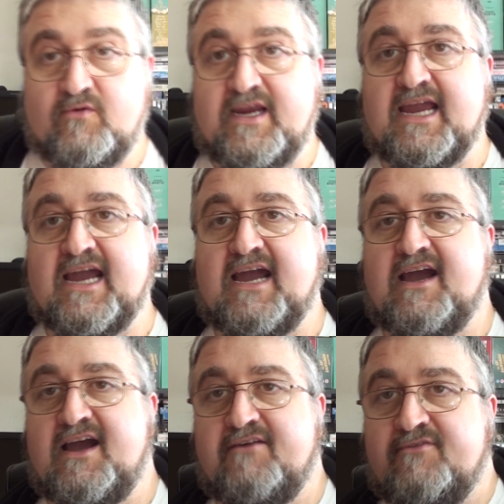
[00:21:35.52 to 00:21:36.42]
We
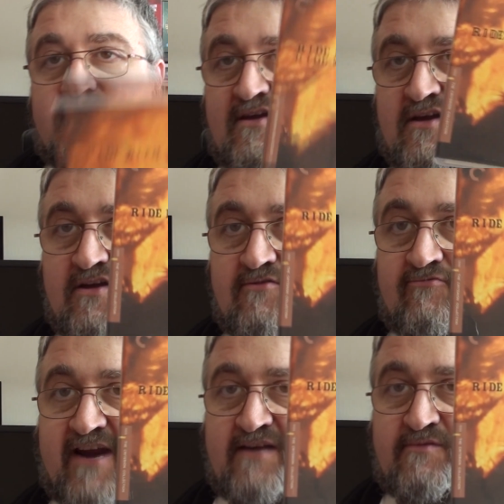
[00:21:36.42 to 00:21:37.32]
have
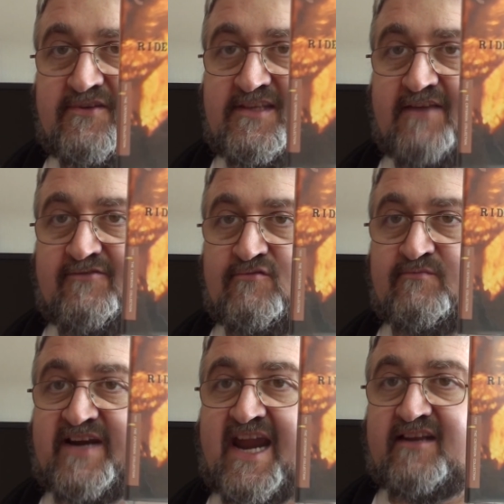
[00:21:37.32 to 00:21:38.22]
Ride with the Devil,
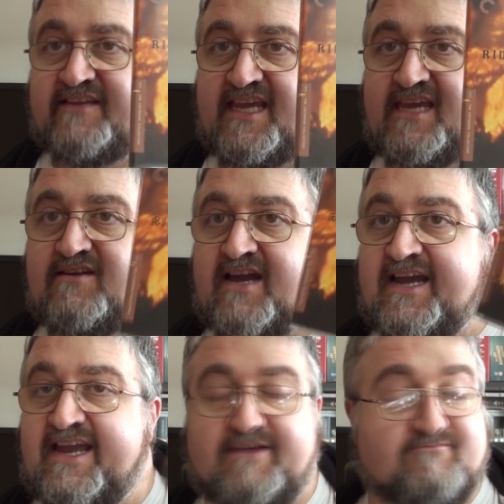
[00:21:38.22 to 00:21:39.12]
Brian Lee.
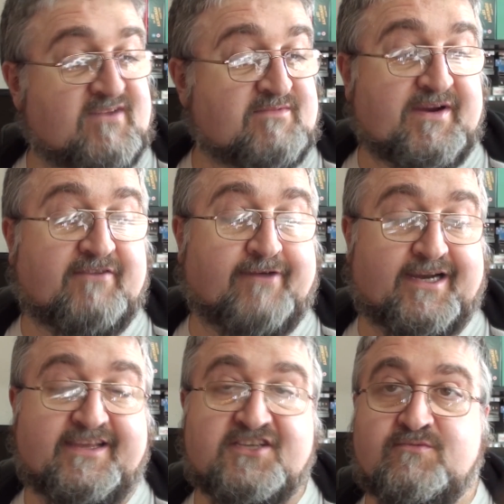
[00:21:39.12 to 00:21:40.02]
I'm a big fan
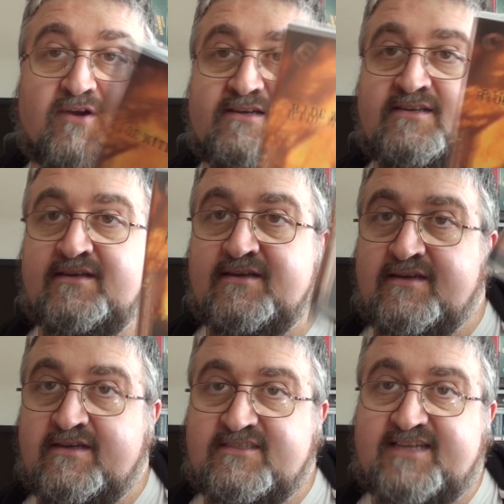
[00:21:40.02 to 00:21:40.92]
of this one. It
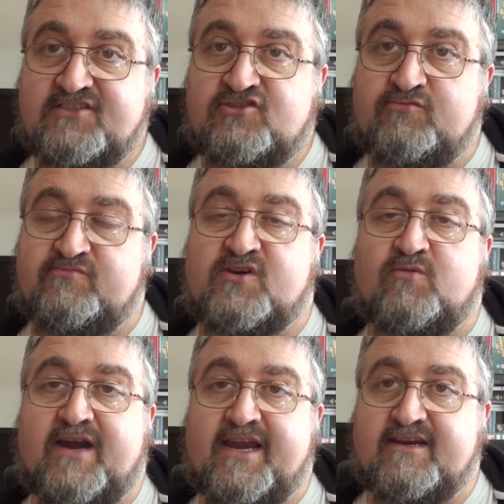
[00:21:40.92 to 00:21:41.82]
stars Tobey
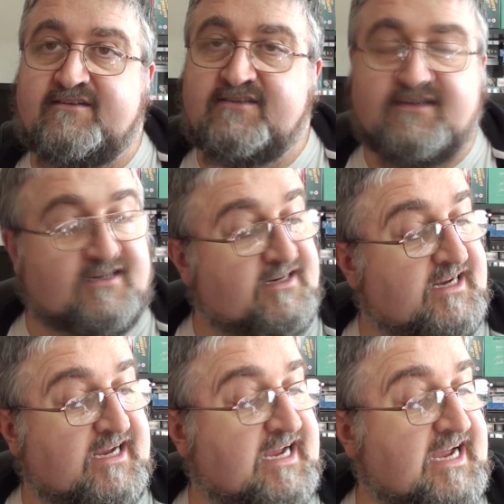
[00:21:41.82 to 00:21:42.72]
Maguire,
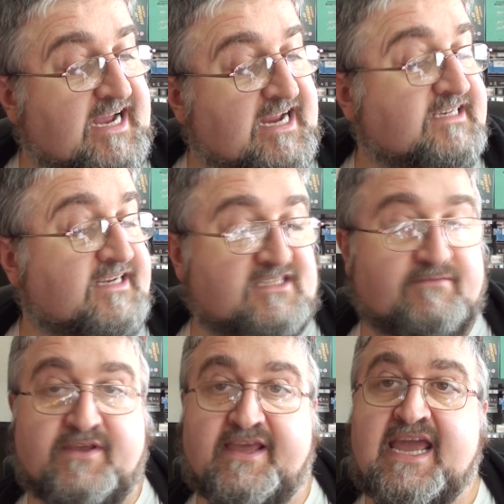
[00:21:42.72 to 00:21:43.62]
and it's
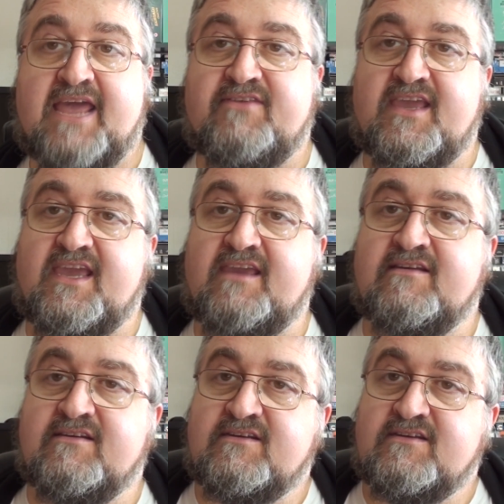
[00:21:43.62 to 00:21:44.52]
about the